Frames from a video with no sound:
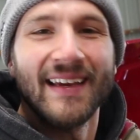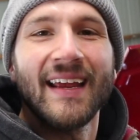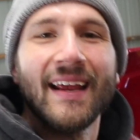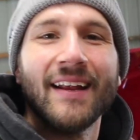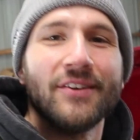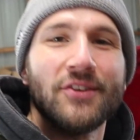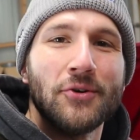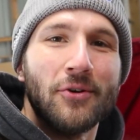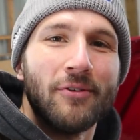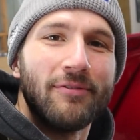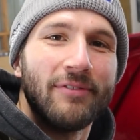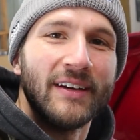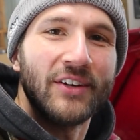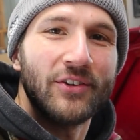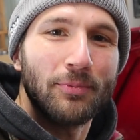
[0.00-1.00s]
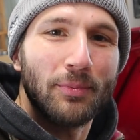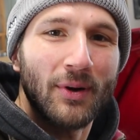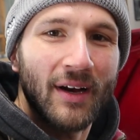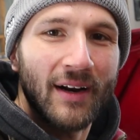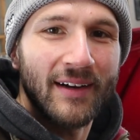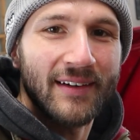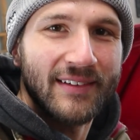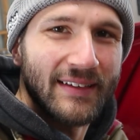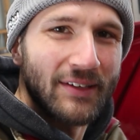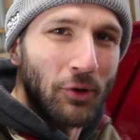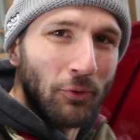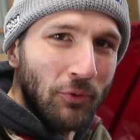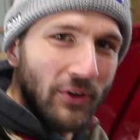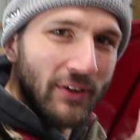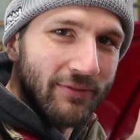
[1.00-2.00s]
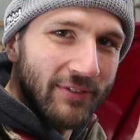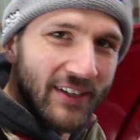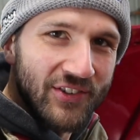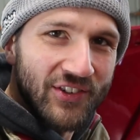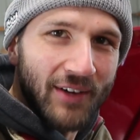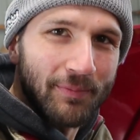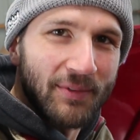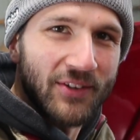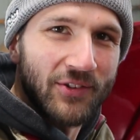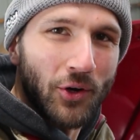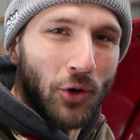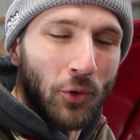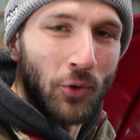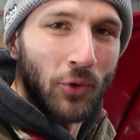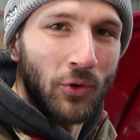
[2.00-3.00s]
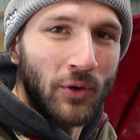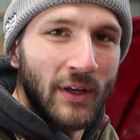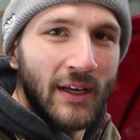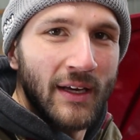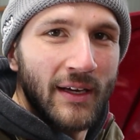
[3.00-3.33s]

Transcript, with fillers: into a finished product, and hopefully finish up this whole